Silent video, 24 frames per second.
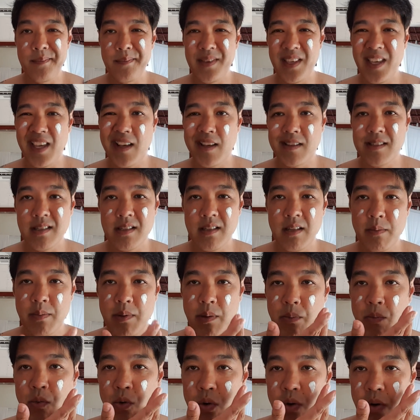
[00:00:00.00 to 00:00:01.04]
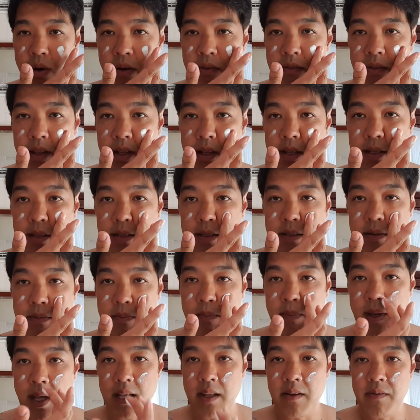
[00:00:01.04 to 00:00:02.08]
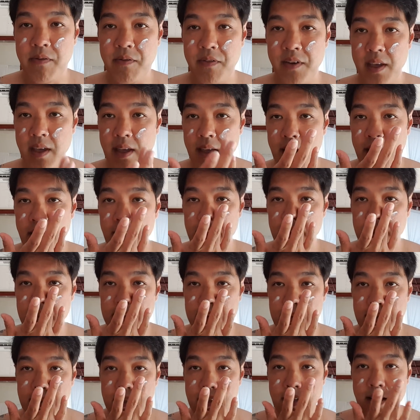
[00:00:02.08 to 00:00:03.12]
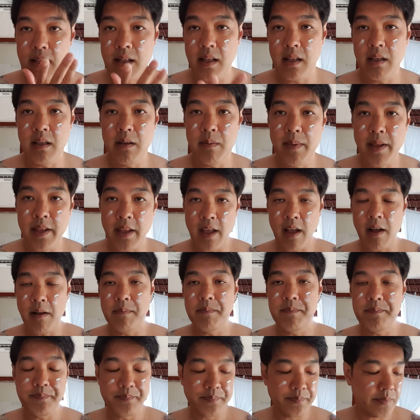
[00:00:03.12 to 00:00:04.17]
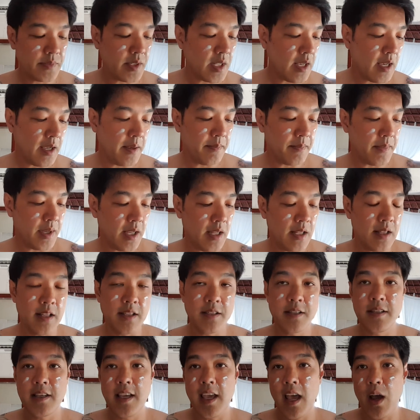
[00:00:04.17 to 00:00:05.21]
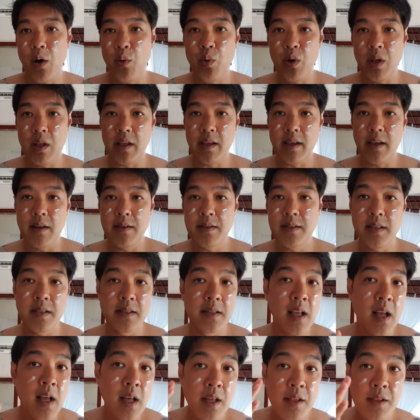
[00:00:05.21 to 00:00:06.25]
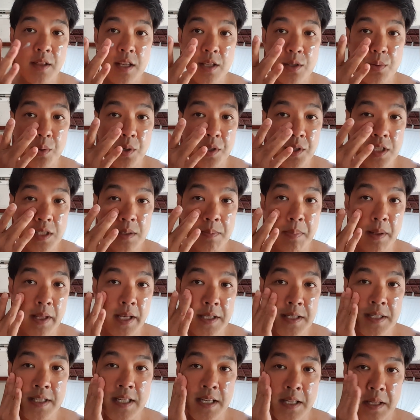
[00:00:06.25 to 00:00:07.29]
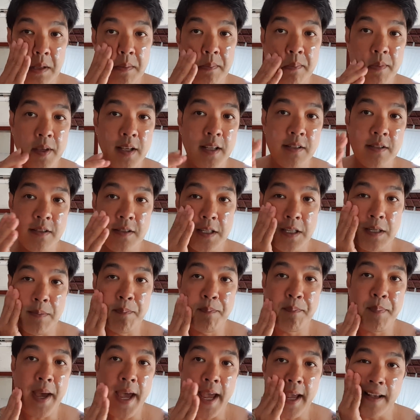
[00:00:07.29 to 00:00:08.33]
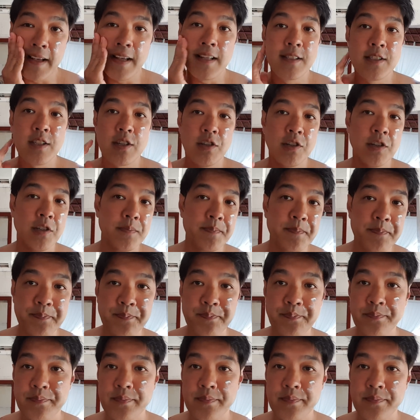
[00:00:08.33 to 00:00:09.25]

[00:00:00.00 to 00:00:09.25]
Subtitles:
Yeah, it's a little bit more over there. Let's make it fair, hey? Let's cut a little bit out, okay? And let's see how well it goes in. This one just blends in. You can see, bang, it's gone.